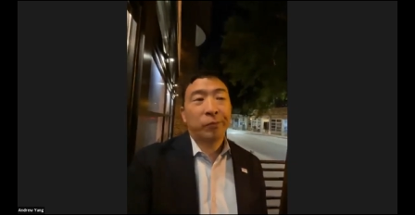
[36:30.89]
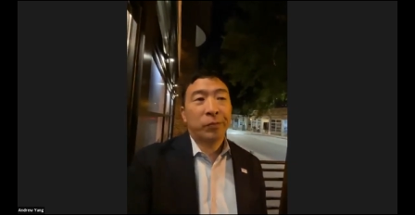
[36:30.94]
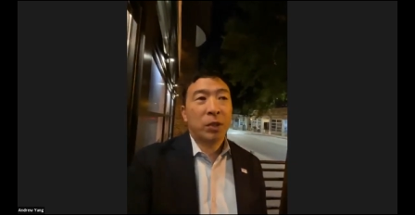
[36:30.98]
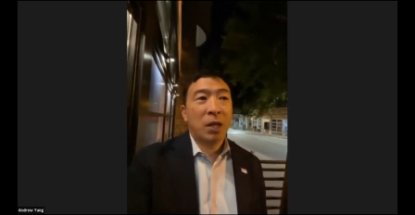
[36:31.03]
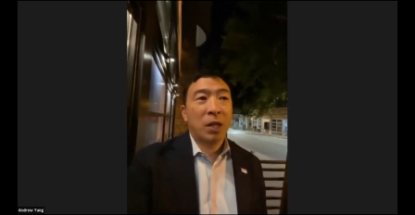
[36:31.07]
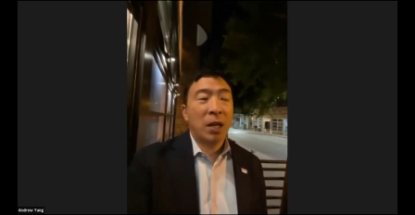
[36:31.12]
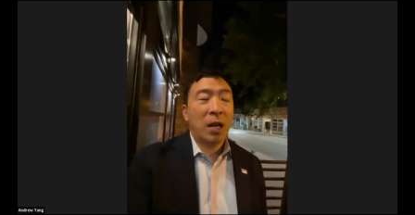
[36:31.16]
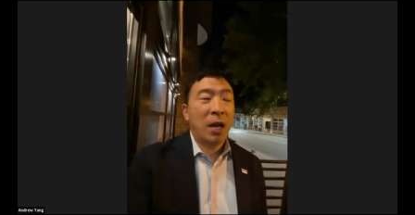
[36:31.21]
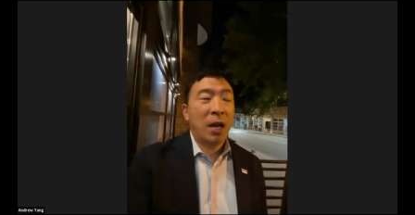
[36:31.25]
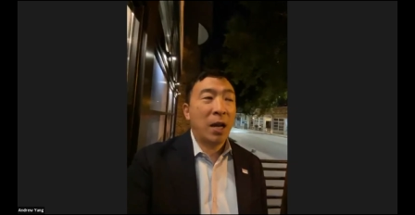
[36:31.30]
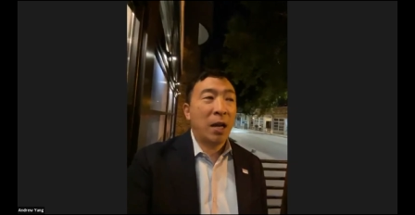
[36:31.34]

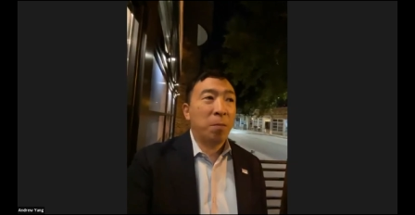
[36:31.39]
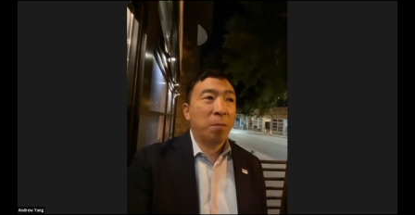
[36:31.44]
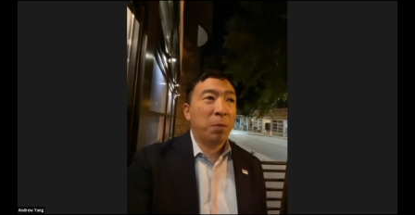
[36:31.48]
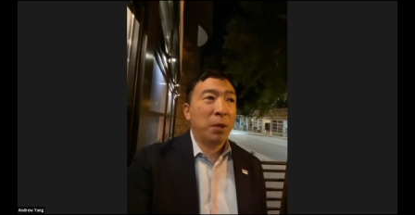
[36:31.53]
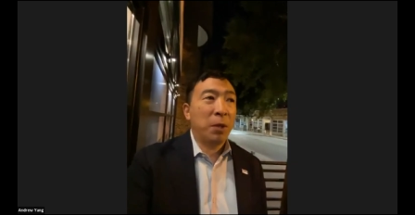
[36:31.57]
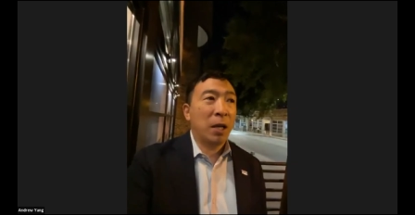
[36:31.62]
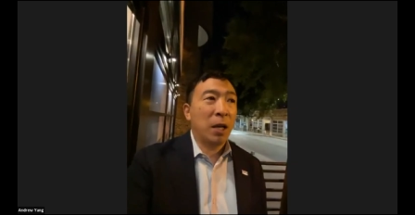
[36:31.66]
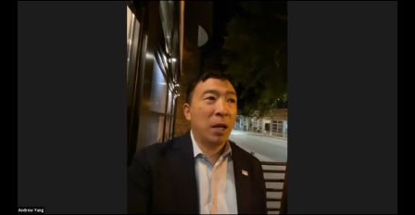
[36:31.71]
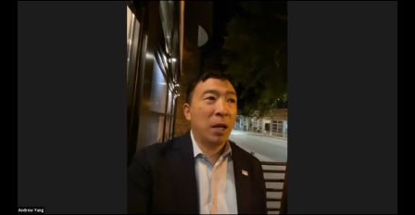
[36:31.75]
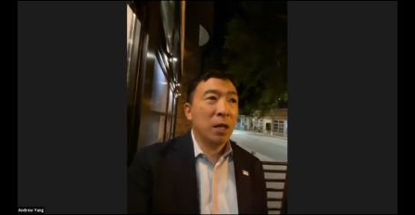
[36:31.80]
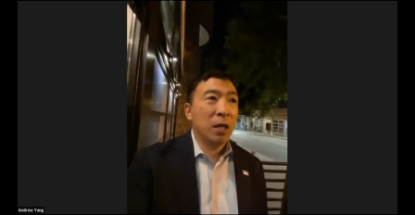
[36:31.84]
tonight
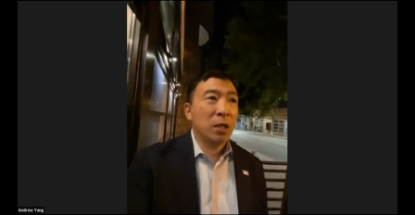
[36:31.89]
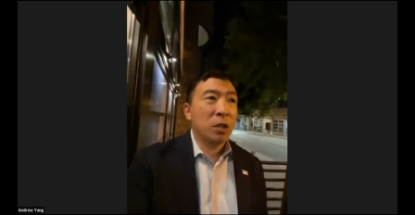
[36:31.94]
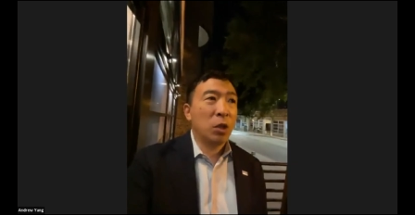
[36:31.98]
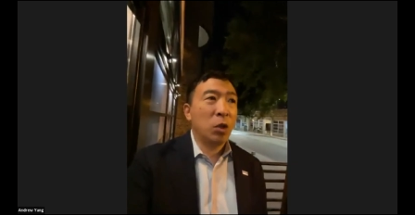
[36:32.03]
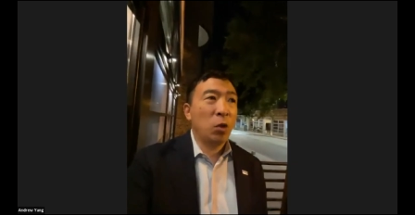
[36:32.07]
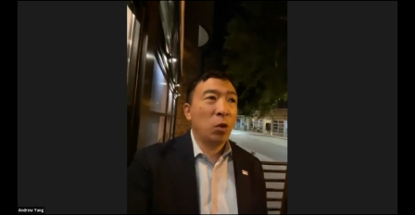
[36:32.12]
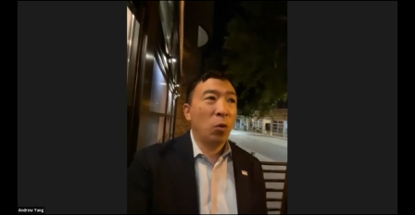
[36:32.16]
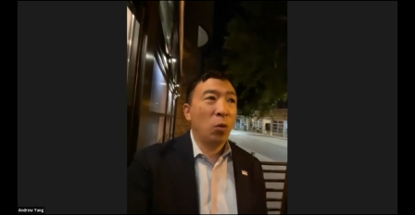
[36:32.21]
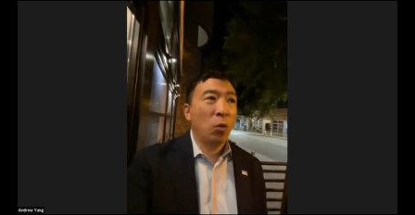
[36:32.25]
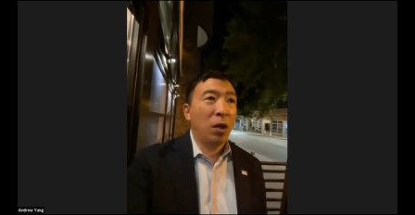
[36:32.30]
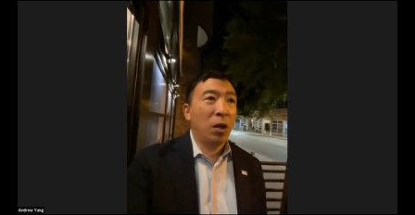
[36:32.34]
because
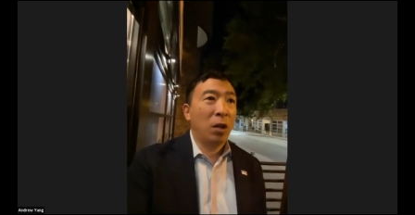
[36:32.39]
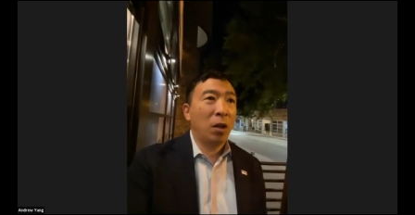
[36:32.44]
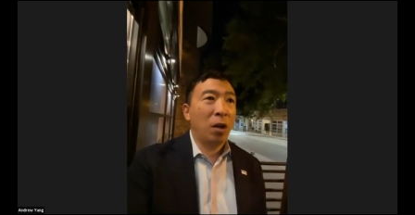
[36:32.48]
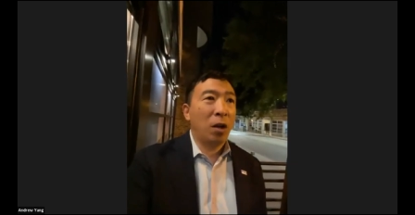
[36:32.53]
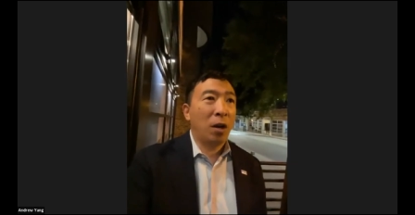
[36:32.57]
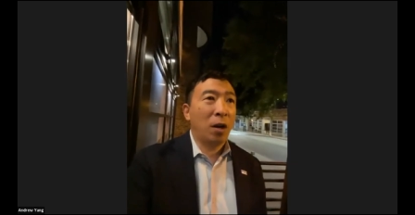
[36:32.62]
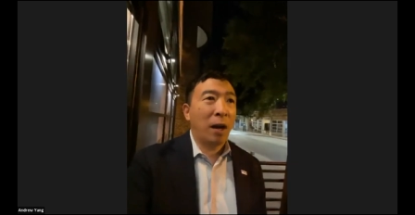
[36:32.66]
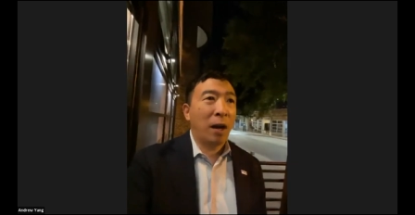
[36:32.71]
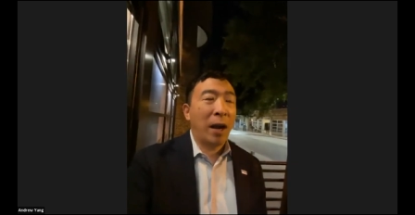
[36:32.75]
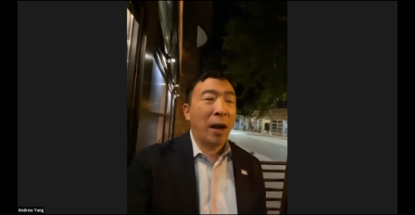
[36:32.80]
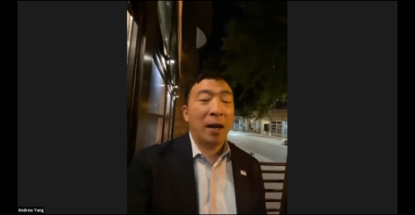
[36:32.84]
you all
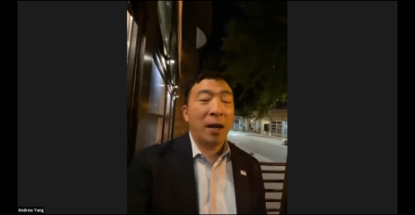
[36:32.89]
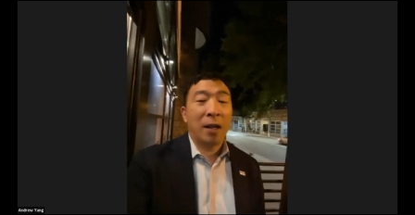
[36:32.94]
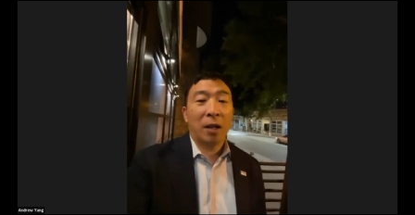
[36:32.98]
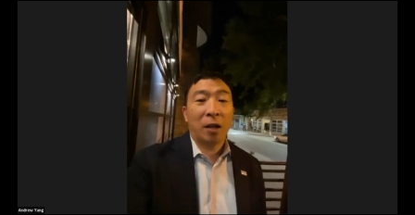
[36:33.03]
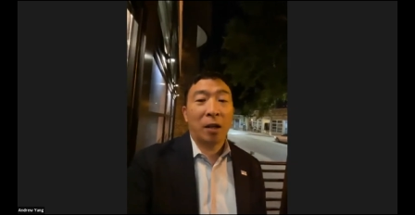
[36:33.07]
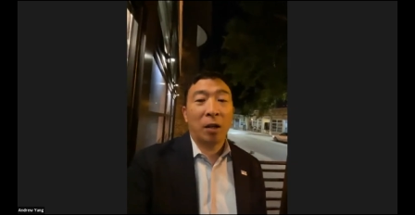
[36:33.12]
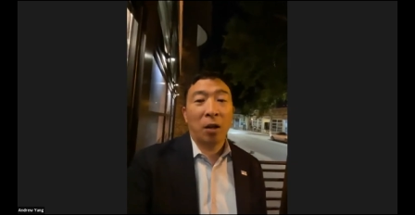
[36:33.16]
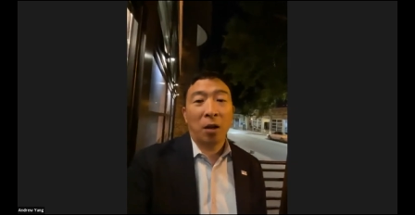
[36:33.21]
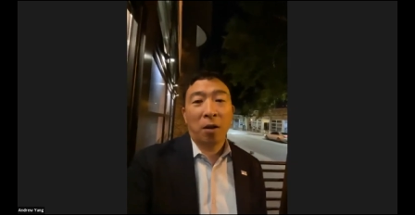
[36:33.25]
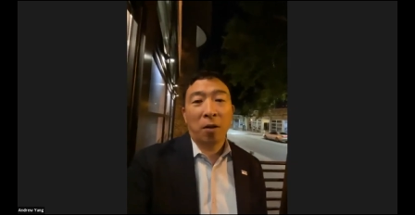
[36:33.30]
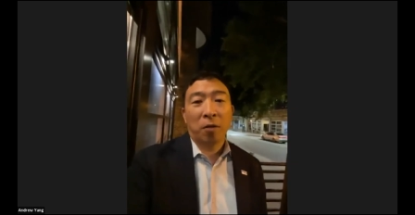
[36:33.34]
are ahead of the
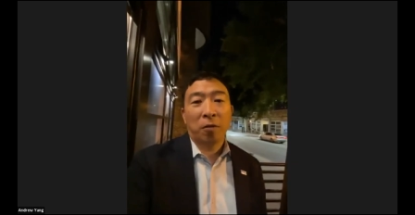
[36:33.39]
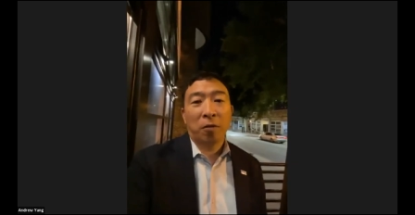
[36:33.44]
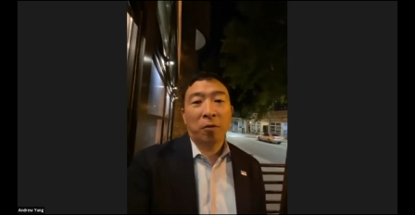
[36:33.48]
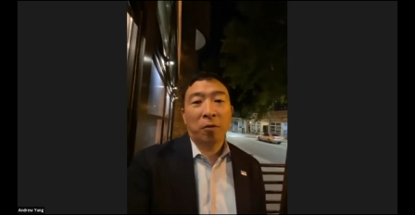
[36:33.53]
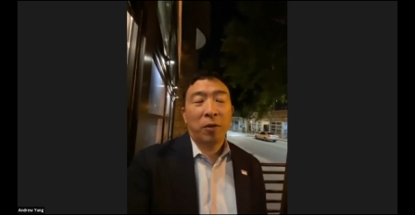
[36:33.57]
curve.